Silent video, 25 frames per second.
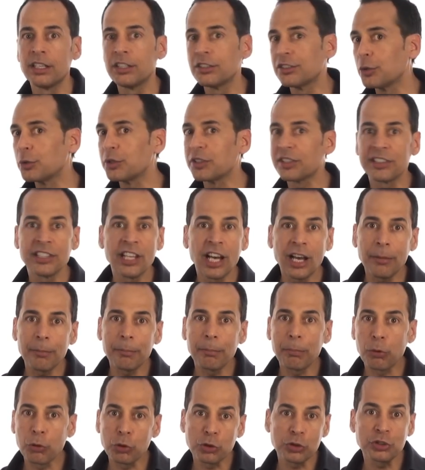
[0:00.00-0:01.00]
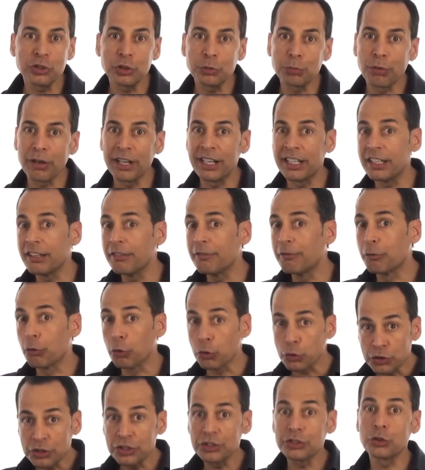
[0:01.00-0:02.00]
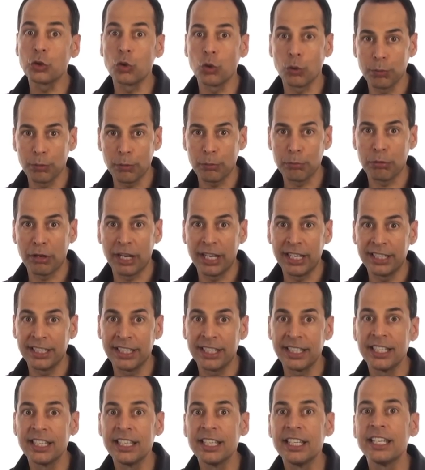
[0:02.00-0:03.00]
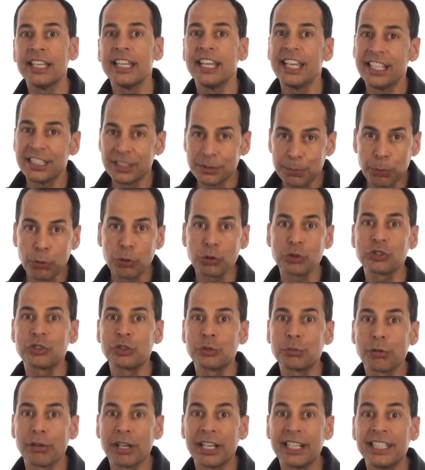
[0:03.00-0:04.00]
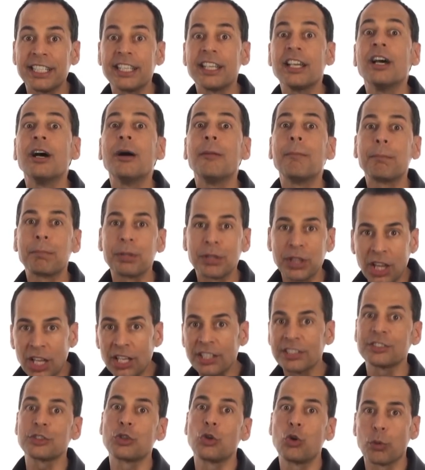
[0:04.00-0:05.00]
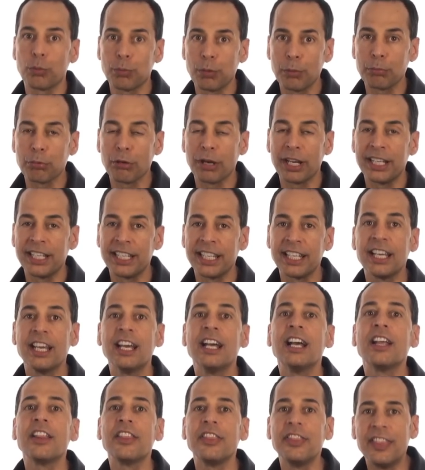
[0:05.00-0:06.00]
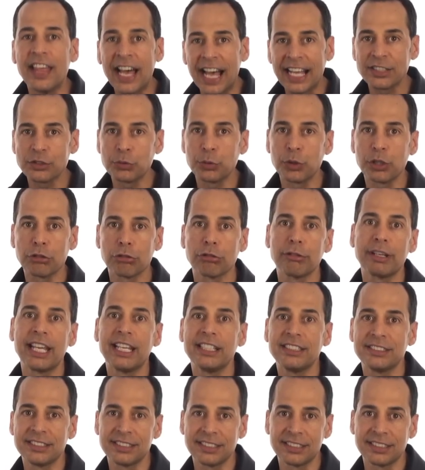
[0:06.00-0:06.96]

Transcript: So it's not personal branding versus corporate branding, it's personal branding plus corporate branding. That's what creates